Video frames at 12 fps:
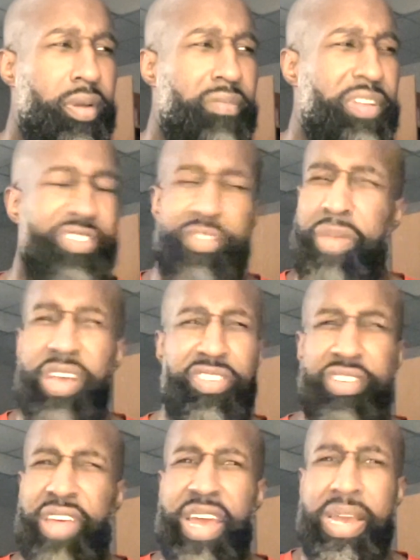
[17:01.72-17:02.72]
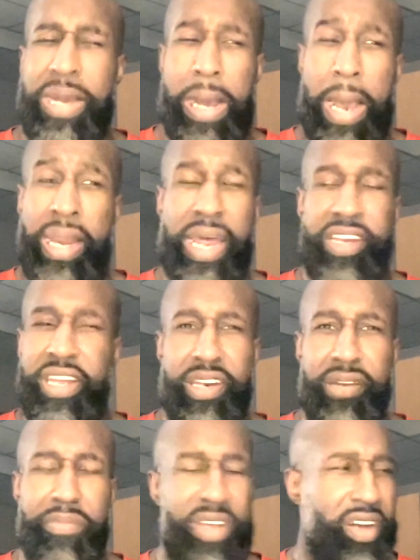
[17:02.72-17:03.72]
it's amazing that I
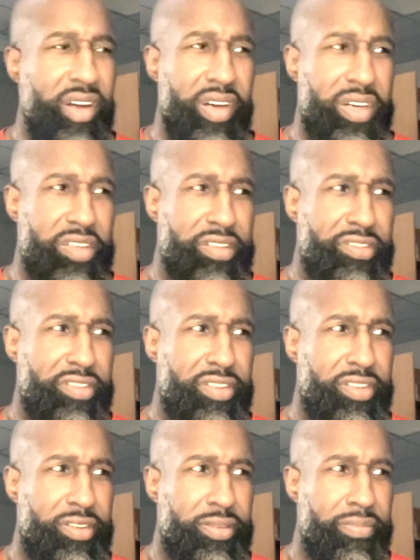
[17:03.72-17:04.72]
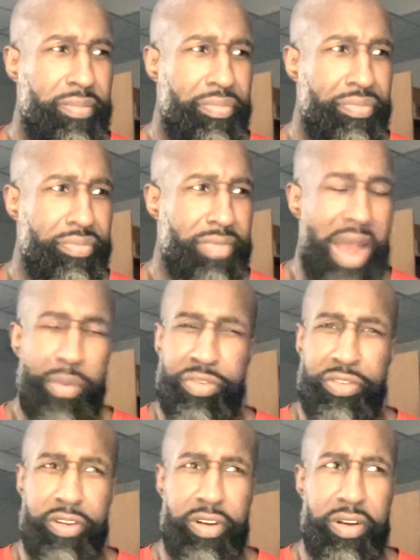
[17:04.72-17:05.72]
didn't because I
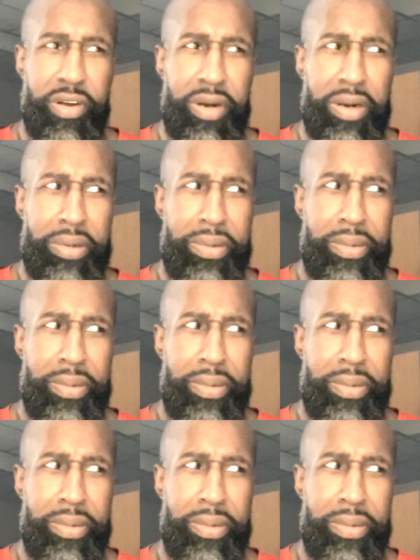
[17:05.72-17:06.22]
was a